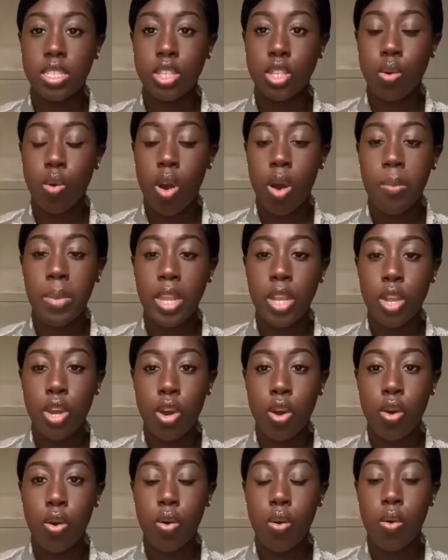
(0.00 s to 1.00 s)
you all may
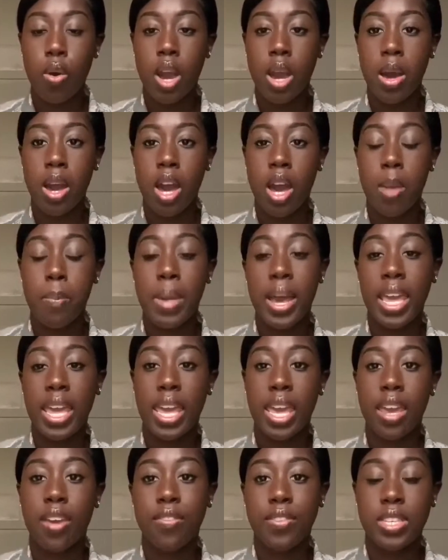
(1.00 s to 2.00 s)
know, uh, my
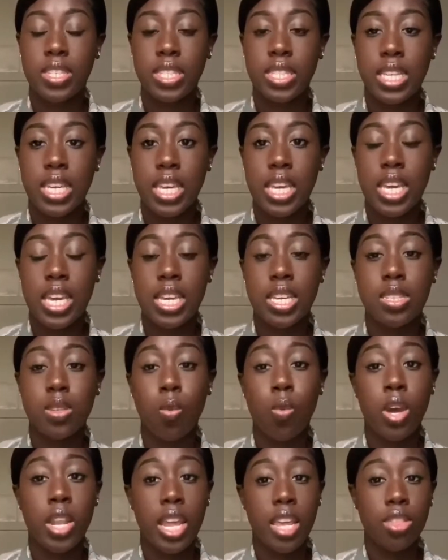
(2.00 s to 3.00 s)
AFSC is a
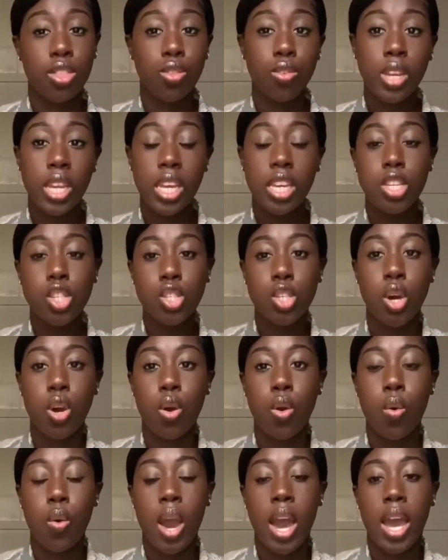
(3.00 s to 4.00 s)
1N3,
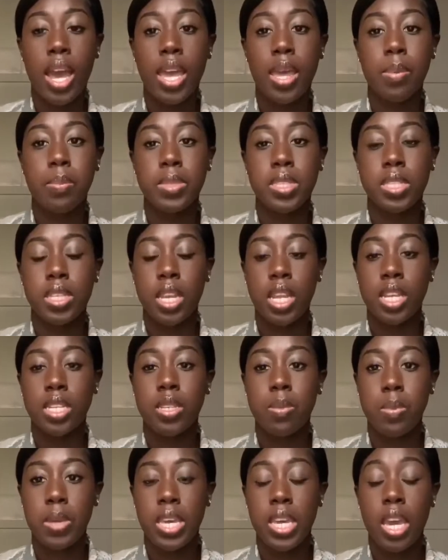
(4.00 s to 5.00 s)
so I'm studying
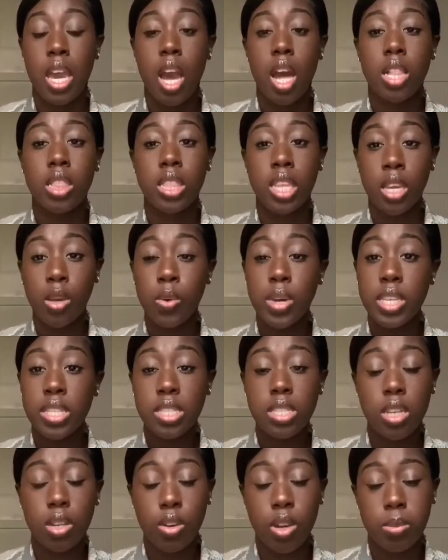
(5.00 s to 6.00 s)
to be a
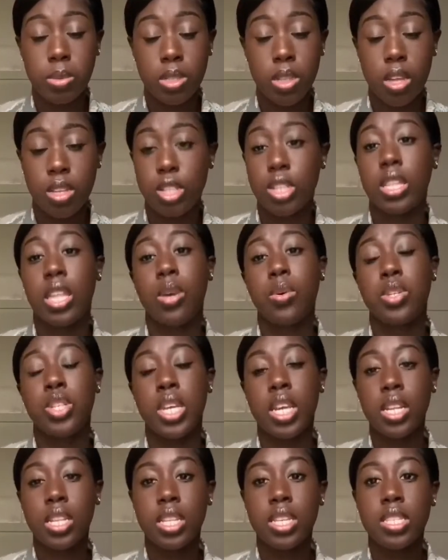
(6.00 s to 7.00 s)
linguist, a cryptologic language
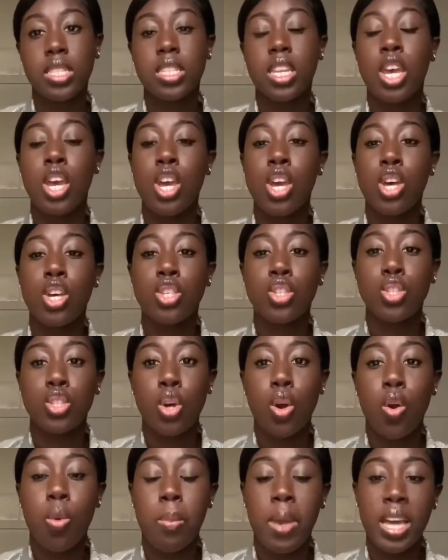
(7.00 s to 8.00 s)
analyst.
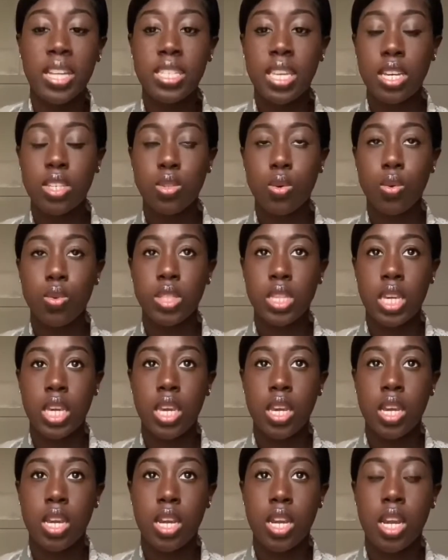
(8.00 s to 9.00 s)
So my tech school is
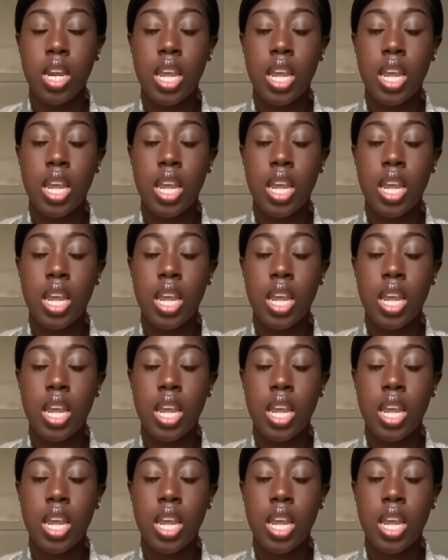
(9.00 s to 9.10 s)
here